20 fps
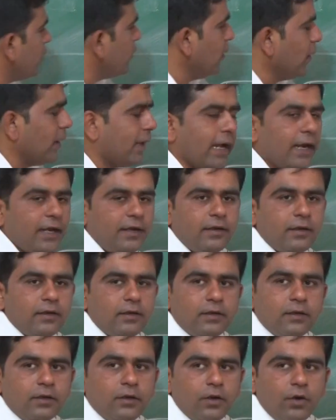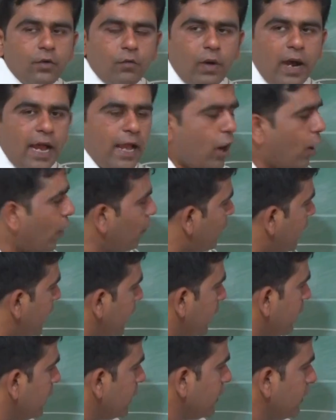will get y of
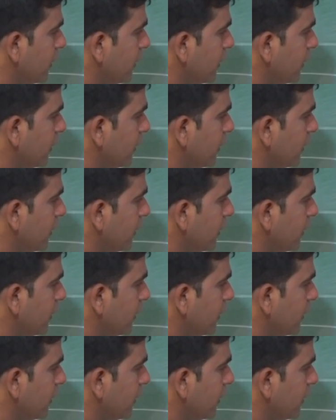t,